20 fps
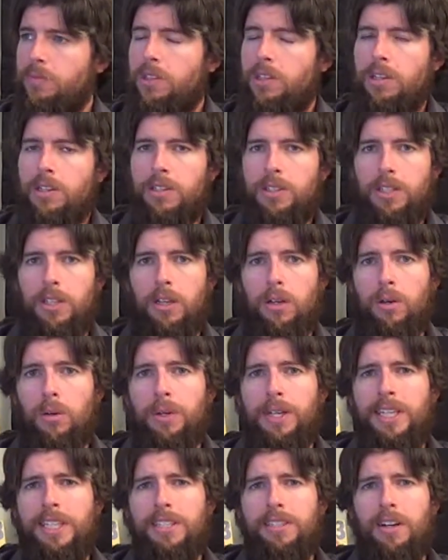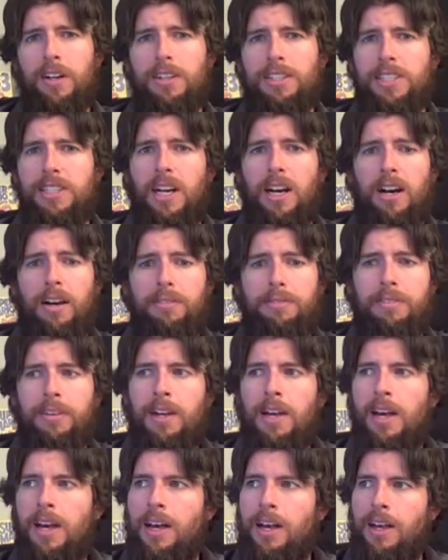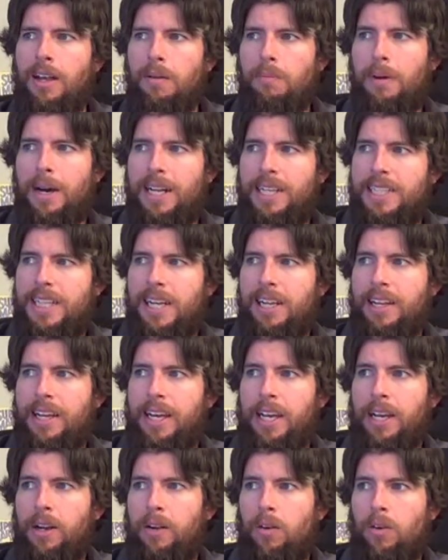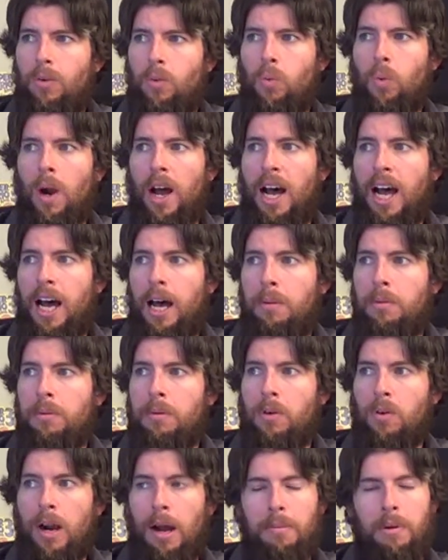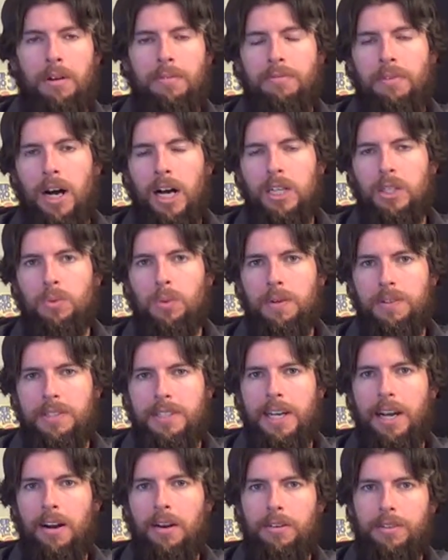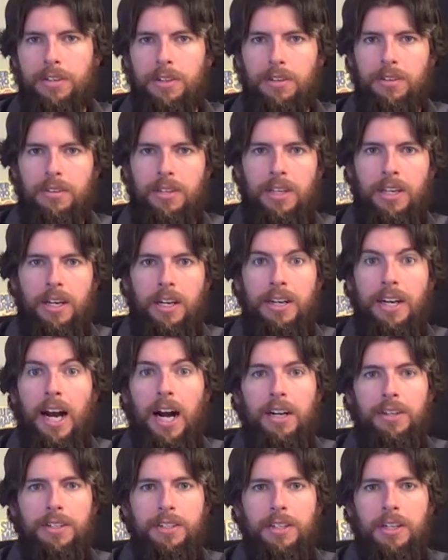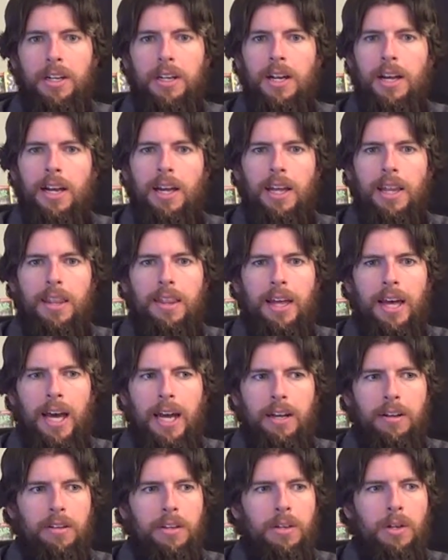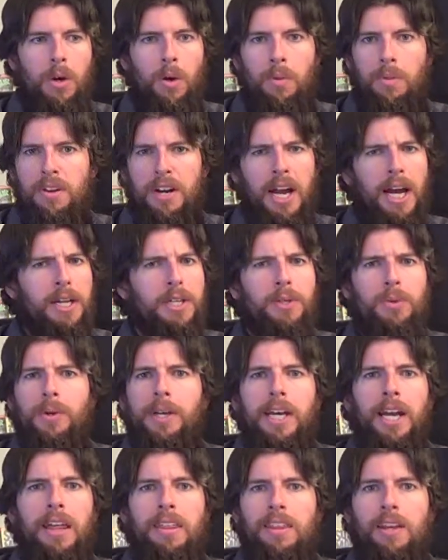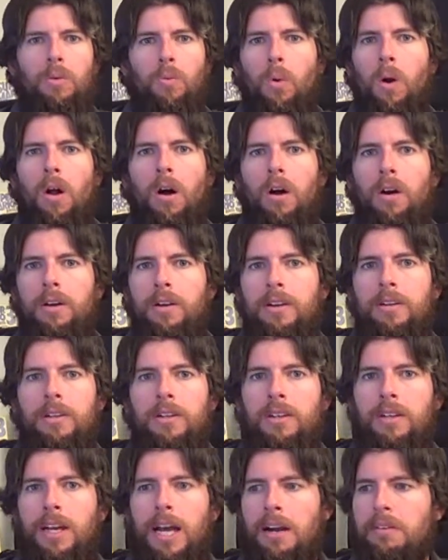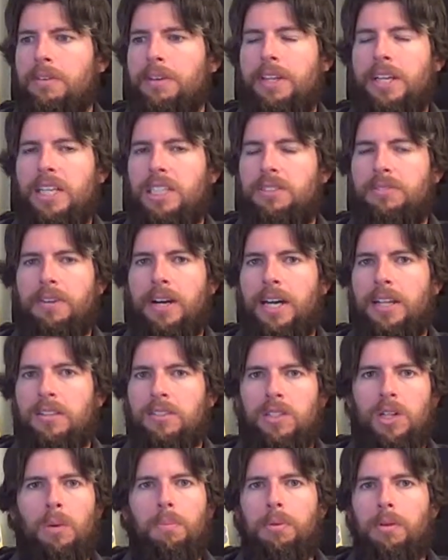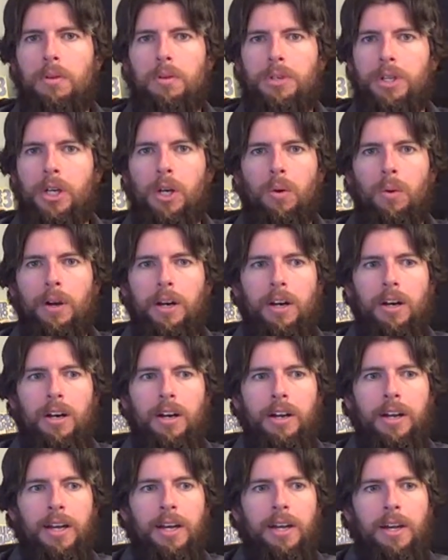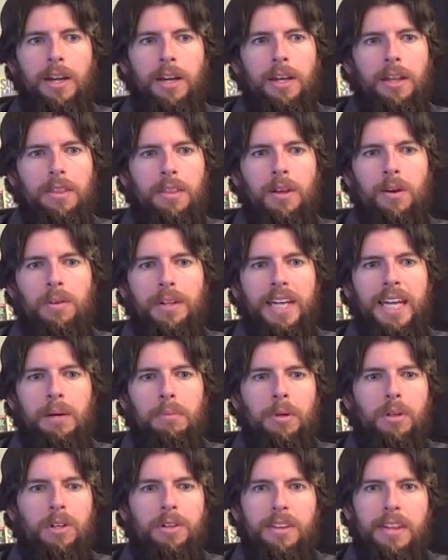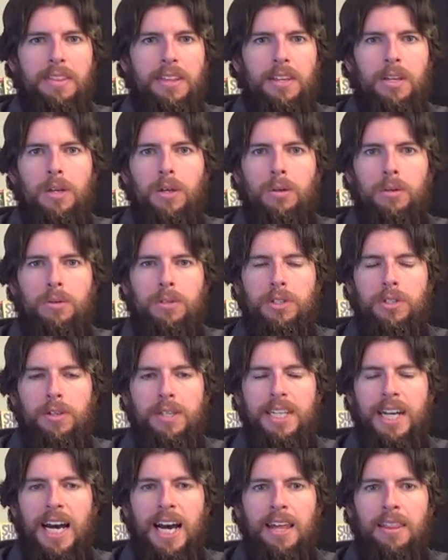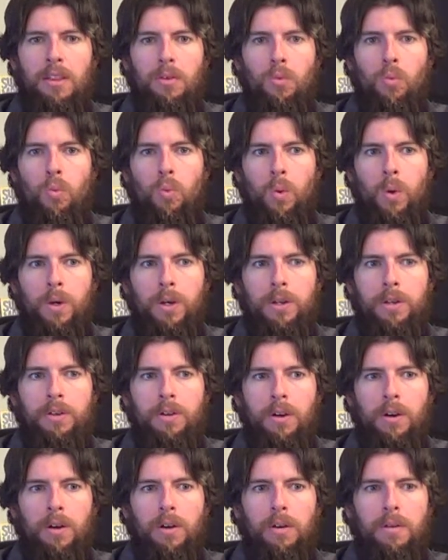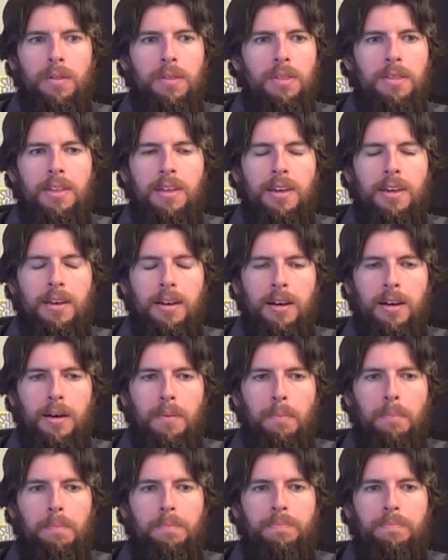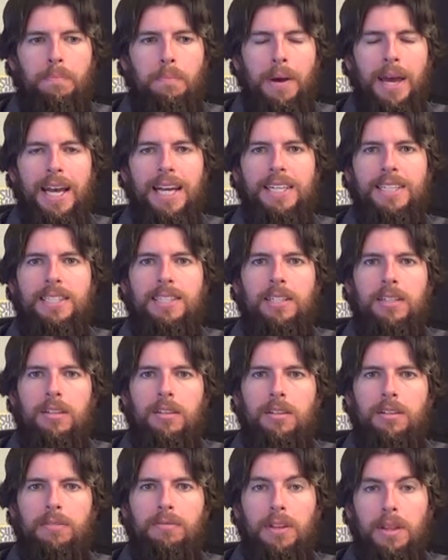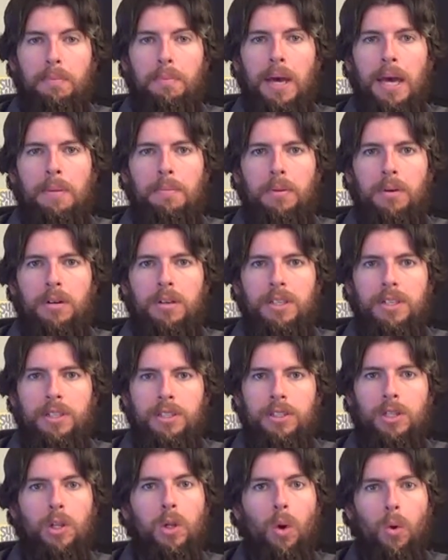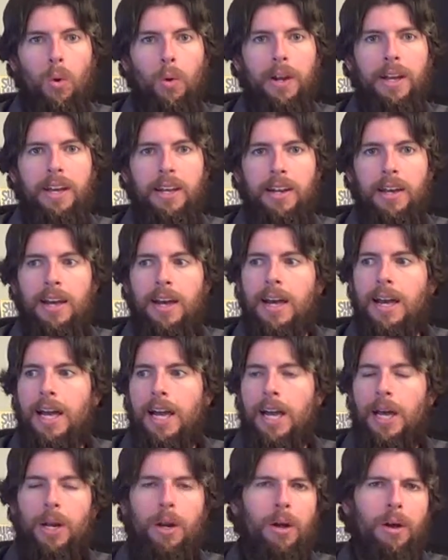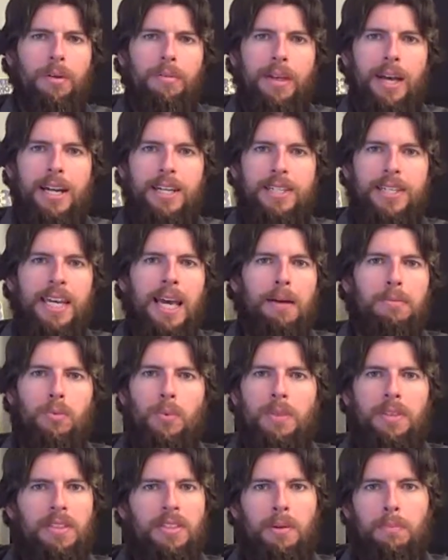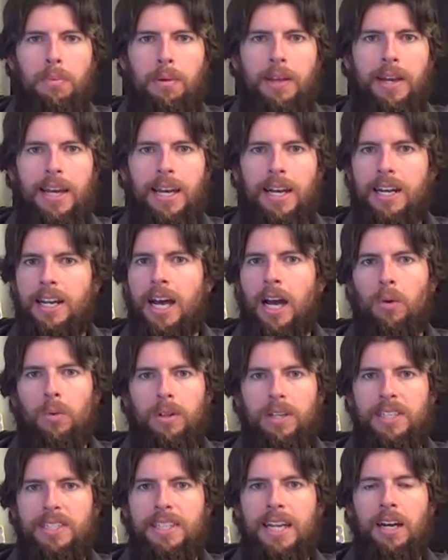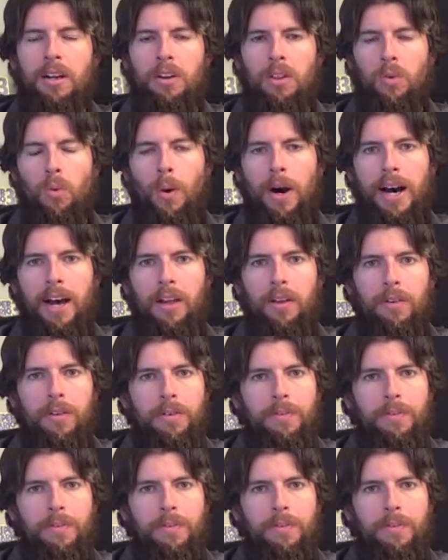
So he starts off by telling Robert Foxworth's character, the doctor, that, they're not doing anything wrong. Everything's fine. There's no pollution going on. The only chemical that they use to dye the wood or the paste for the paper is chlorine, and all of that is kept within the plant and not released out into the wild.